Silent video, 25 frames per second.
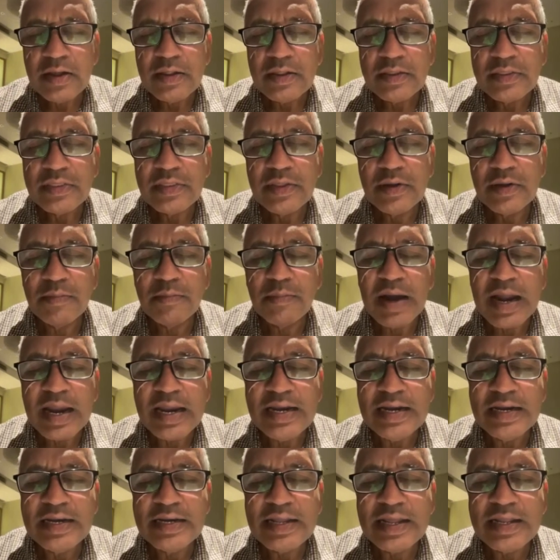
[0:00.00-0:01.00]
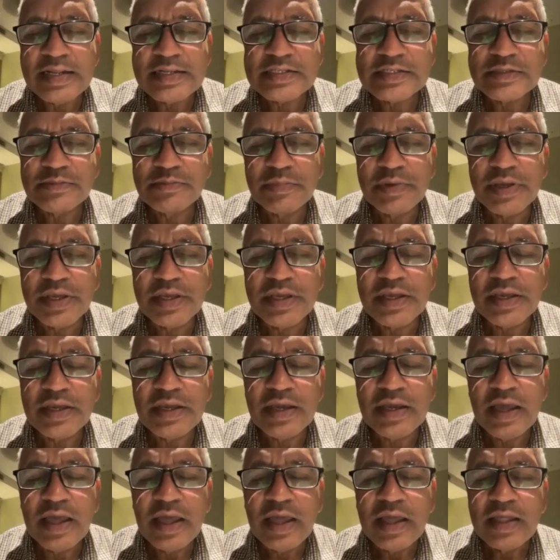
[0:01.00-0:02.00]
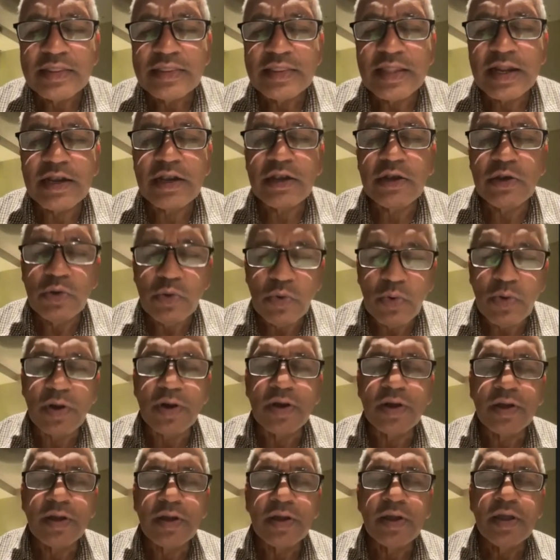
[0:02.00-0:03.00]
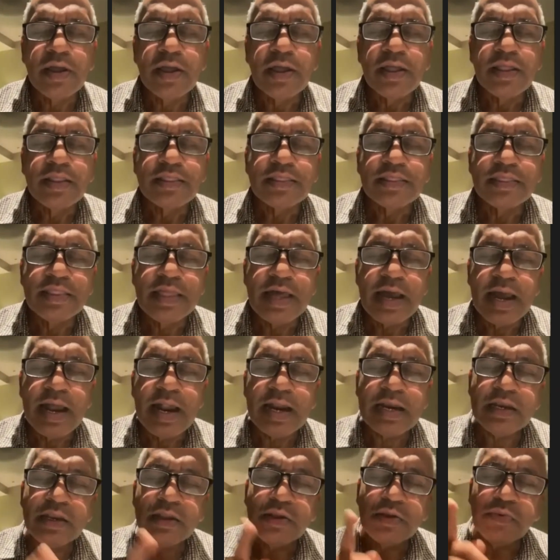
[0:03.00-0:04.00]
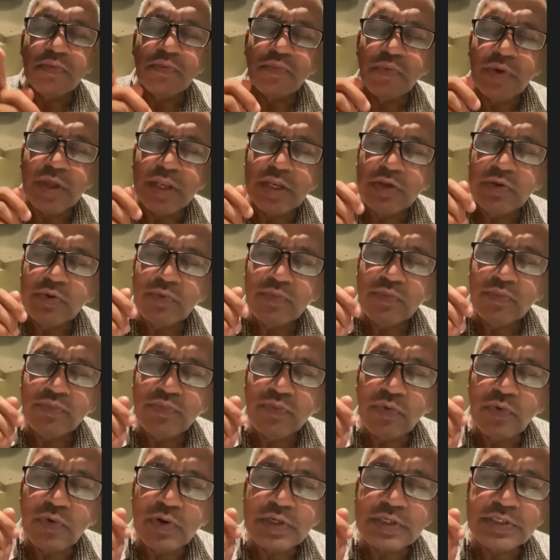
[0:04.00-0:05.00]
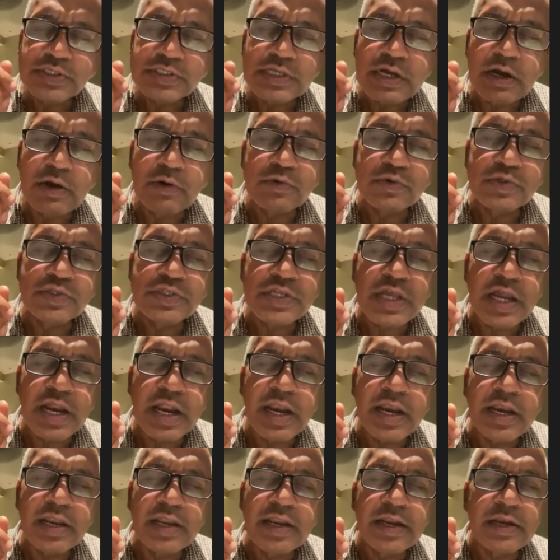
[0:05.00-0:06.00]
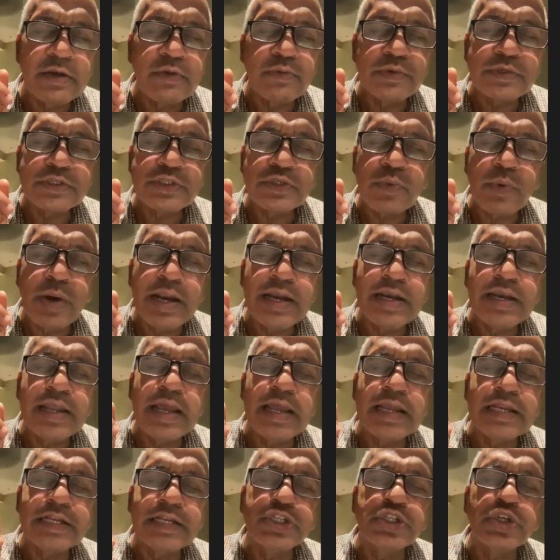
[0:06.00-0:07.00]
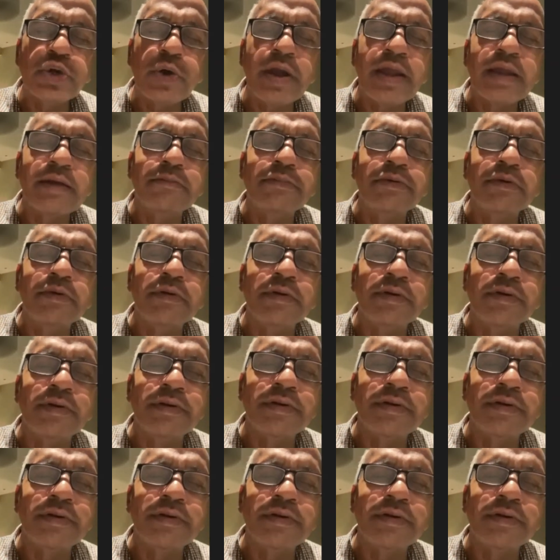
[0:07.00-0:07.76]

the mind tells me that look, that when you focused outside, it was quite enjoyable